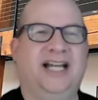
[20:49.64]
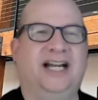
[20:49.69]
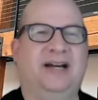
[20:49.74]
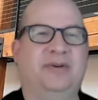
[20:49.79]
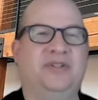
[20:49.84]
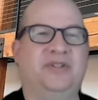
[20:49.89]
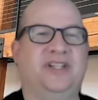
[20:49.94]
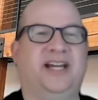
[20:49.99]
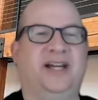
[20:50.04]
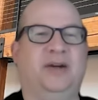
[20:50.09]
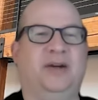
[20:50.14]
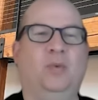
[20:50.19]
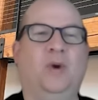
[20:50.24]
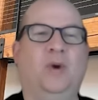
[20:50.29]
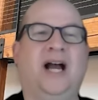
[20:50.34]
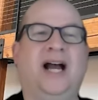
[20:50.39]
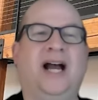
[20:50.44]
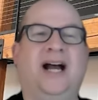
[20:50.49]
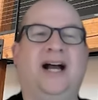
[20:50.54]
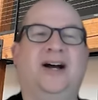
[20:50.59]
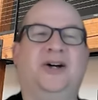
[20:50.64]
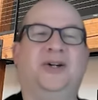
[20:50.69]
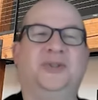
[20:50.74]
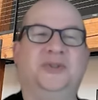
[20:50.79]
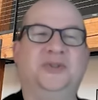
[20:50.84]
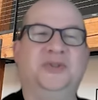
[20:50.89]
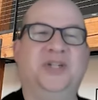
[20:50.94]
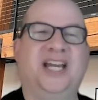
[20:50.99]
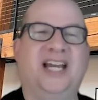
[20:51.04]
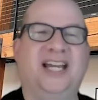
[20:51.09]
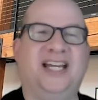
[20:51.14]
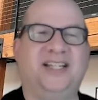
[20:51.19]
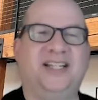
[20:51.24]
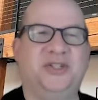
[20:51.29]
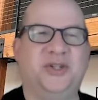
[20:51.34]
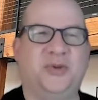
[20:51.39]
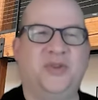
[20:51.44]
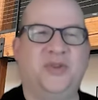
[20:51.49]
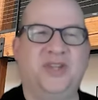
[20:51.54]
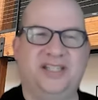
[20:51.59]
And I was like, wow, okay,
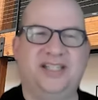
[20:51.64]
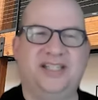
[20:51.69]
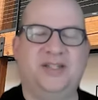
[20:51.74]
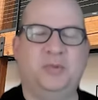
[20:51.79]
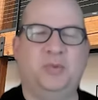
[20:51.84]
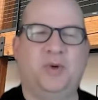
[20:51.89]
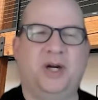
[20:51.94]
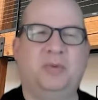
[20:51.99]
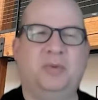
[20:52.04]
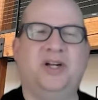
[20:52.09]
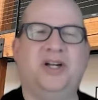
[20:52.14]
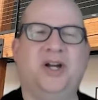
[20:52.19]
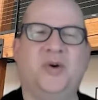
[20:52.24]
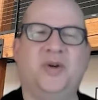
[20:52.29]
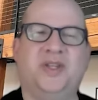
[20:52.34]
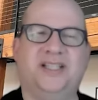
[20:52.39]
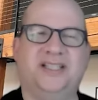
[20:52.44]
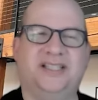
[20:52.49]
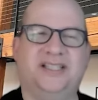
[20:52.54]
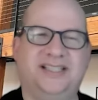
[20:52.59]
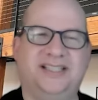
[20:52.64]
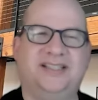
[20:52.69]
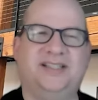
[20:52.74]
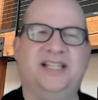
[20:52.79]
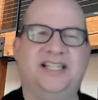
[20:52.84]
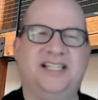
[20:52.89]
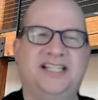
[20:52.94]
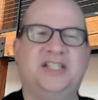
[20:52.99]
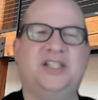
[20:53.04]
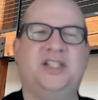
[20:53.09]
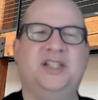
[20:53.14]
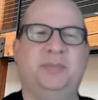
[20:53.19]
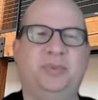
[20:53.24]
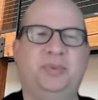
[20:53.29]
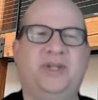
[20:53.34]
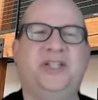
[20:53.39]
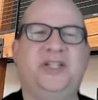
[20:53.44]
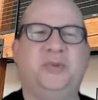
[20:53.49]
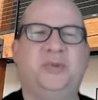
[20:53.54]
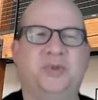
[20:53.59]
so this is where we're going. This is the
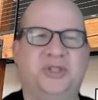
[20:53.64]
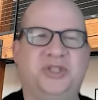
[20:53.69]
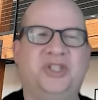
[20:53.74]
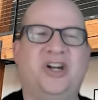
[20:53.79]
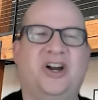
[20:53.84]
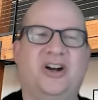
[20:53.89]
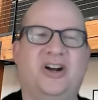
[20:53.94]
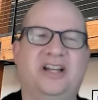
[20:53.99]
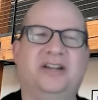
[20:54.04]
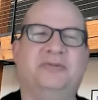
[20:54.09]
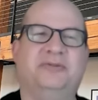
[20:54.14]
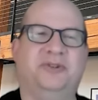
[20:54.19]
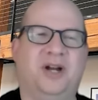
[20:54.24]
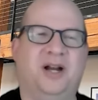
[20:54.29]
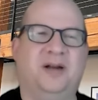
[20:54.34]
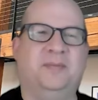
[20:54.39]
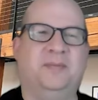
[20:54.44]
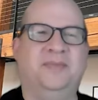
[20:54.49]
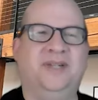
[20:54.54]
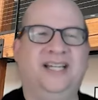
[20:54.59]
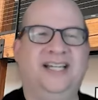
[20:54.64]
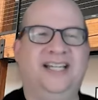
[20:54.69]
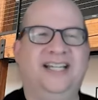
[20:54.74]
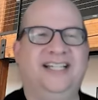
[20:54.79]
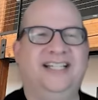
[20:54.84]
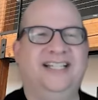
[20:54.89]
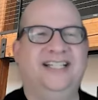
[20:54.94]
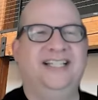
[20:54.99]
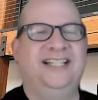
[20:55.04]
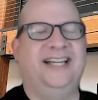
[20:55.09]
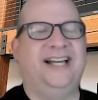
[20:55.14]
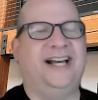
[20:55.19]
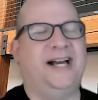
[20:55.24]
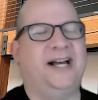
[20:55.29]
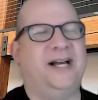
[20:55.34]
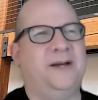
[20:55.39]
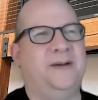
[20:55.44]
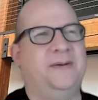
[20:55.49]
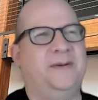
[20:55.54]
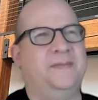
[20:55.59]
place we're starting from.
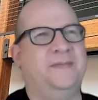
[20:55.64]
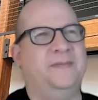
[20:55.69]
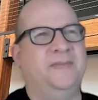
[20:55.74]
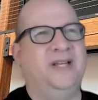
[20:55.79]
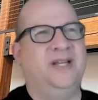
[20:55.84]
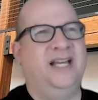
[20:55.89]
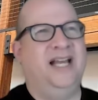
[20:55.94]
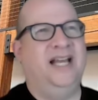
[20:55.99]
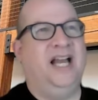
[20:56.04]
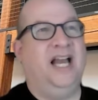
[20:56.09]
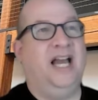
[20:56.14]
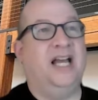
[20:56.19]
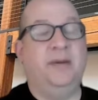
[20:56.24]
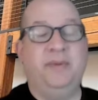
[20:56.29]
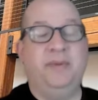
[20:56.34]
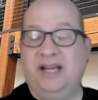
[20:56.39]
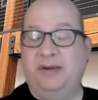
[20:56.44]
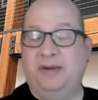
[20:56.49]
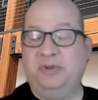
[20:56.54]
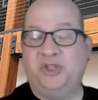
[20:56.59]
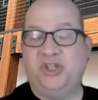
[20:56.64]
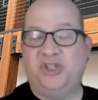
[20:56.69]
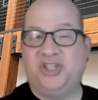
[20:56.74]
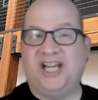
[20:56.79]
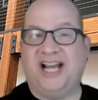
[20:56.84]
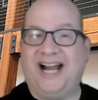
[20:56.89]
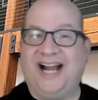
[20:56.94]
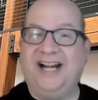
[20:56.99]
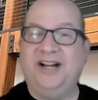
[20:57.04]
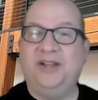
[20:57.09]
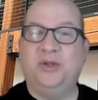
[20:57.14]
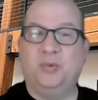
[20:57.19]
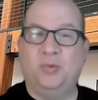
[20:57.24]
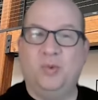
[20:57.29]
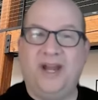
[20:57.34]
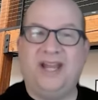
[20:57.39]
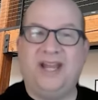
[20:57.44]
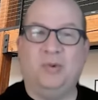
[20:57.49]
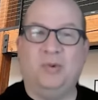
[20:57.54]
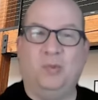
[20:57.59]
Wow. And I mean, that was just kind of the
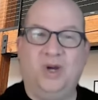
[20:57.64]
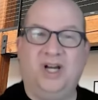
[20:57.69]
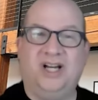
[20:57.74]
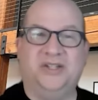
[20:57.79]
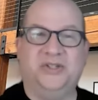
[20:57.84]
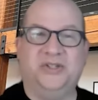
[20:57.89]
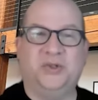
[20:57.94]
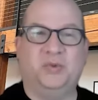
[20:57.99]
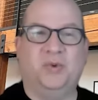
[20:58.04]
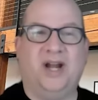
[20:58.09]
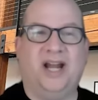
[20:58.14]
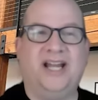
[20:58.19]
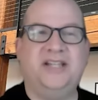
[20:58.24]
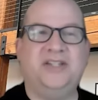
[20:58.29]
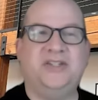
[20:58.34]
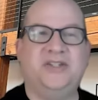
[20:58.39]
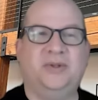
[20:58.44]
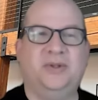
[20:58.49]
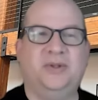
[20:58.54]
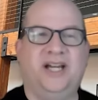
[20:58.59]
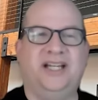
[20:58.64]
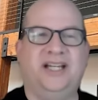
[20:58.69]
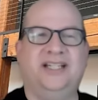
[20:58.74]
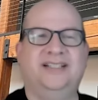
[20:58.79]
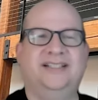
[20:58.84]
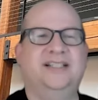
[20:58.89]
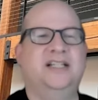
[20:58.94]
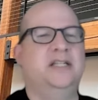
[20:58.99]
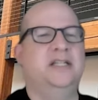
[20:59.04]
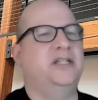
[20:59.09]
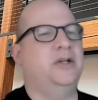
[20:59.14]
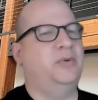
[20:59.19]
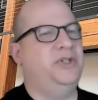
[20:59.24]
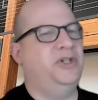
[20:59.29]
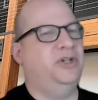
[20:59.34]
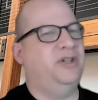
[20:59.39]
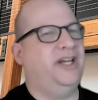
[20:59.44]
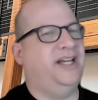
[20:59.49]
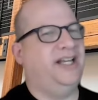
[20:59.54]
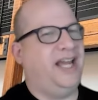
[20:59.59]
way it was, right? So like, so
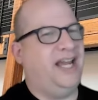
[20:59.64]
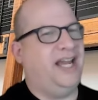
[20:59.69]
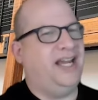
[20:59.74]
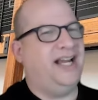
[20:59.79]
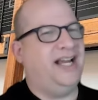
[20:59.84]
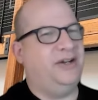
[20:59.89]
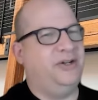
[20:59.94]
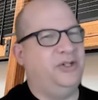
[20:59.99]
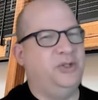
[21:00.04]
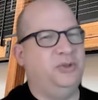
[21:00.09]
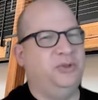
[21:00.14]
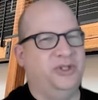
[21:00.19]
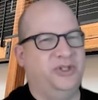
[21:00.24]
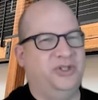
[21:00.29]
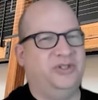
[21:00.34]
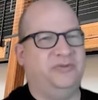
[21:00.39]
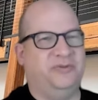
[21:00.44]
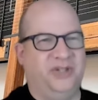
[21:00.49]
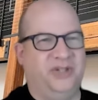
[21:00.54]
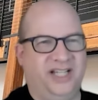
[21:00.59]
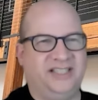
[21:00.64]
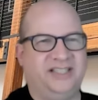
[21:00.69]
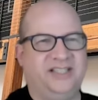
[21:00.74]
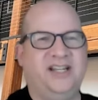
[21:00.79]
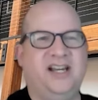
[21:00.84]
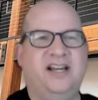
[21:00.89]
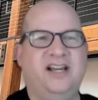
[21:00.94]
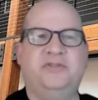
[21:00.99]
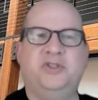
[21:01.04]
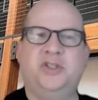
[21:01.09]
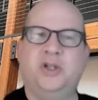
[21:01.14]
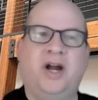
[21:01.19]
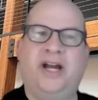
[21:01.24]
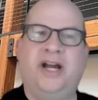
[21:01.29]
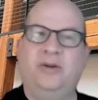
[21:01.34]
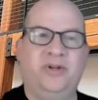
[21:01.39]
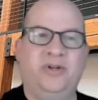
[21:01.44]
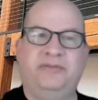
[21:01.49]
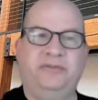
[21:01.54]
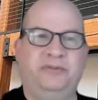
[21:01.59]
when you're like, hey, how did you learn to forget stuff? So
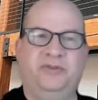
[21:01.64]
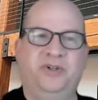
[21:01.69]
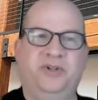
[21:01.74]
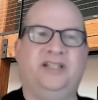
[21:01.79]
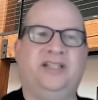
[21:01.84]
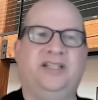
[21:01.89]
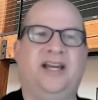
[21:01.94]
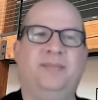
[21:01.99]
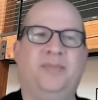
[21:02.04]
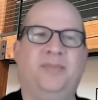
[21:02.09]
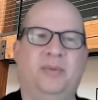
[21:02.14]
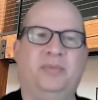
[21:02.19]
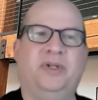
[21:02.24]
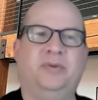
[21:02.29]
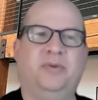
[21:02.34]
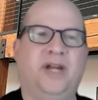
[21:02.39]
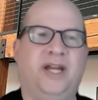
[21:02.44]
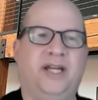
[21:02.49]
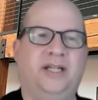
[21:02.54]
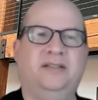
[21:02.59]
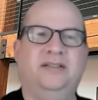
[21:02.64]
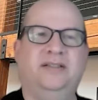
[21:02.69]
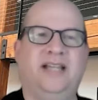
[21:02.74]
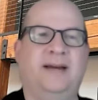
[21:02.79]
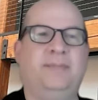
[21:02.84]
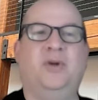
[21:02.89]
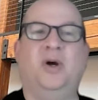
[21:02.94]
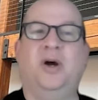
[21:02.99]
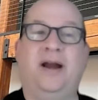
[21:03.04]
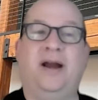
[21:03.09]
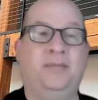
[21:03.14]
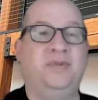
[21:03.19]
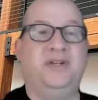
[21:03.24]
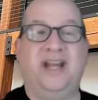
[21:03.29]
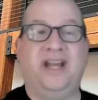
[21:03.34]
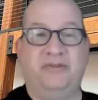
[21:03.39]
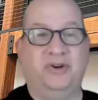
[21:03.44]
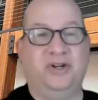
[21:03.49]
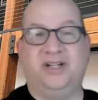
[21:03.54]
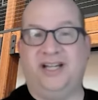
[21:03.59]
I don't ever forget that moment, right? That moment, I'm
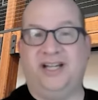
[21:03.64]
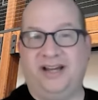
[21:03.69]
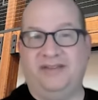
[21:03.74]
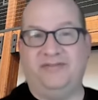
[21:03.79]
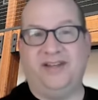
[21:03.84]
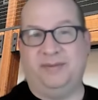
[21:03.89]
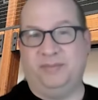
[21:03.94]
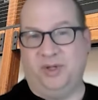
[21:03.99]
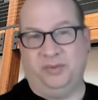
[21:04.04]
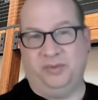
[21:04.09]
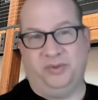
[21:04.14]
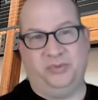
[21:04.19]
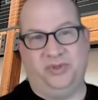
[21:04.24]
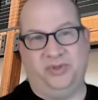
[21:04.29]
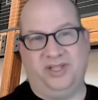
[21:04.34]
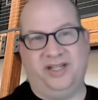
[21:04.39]
never going to have that moment